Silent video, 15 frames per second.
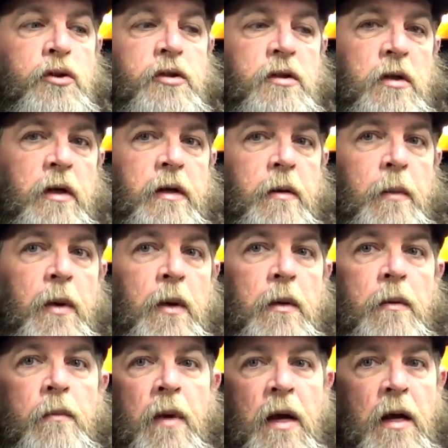just click the
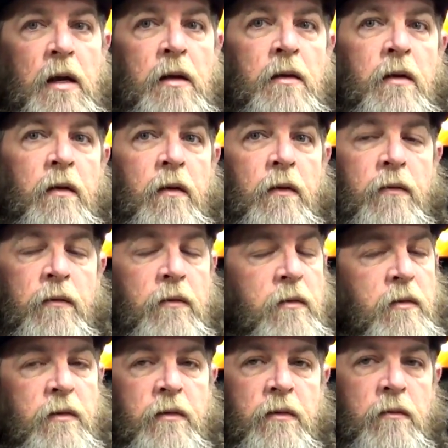button, man. It'll
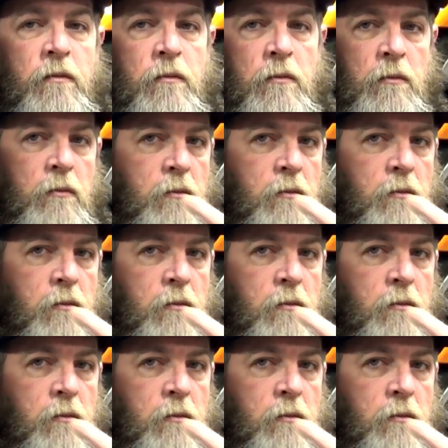just